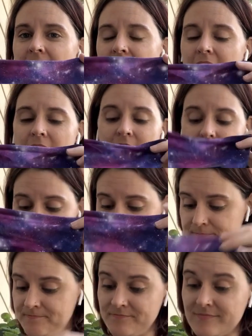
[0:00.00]
And
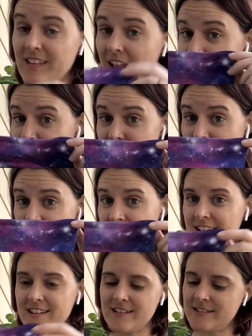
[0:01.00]

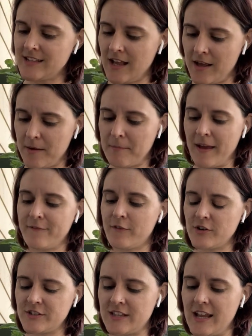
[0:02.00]
that is, my
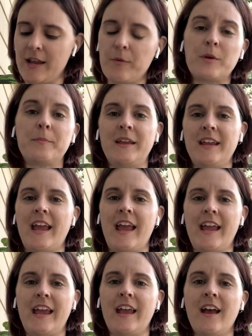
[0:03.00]
first thing would be
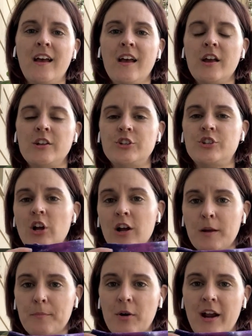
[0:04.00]
a
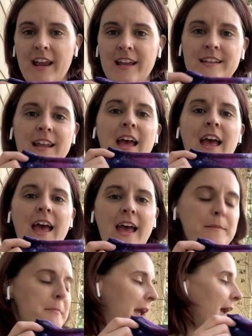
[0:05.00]
Junk brand
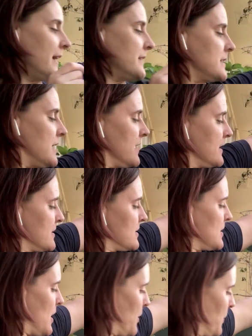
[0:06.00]
headband.
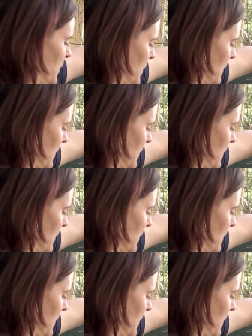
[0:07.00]
So,